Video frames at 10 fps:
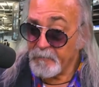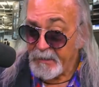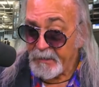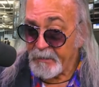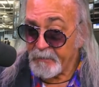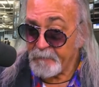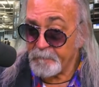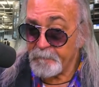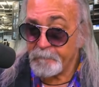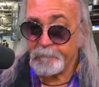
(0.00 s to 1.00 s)
the
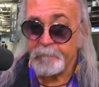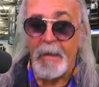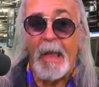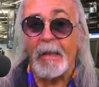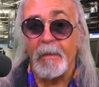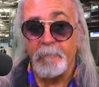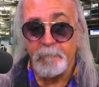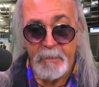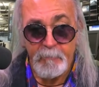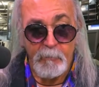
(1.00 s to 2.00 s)
MAGA
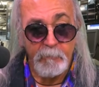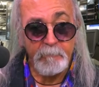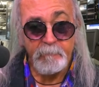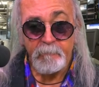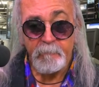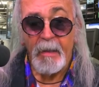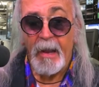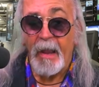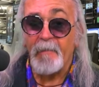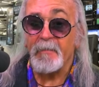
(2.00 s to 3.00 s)
people
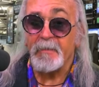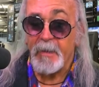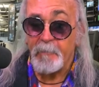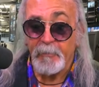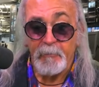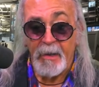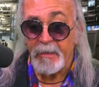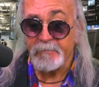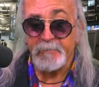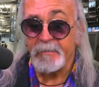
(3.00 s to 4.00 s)
and the
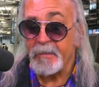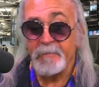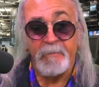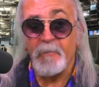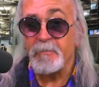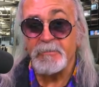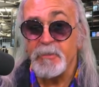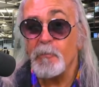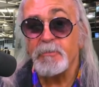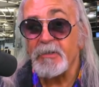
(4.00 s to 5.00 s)
Democrats. They, there is
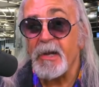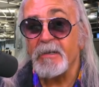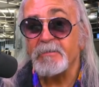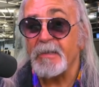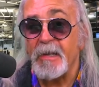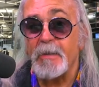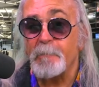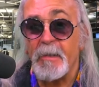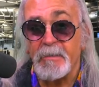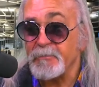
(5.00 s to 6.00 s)
no chance the
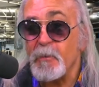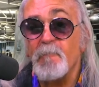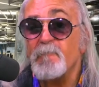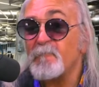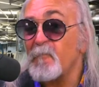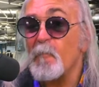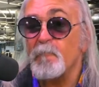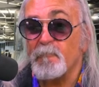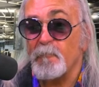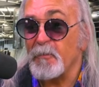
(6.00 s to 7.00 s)
independents don't
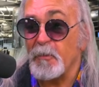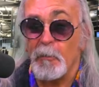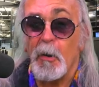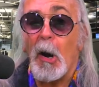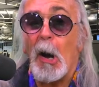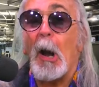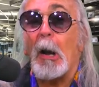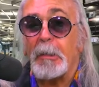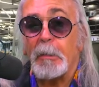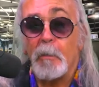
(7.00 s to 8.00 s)
vote with your
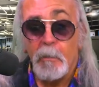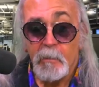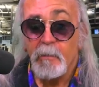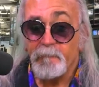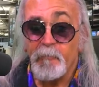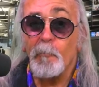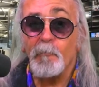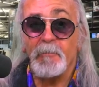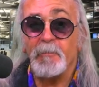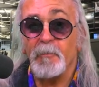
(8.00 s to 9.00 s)
heart, vote
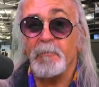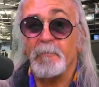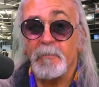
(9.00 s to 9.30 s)
with your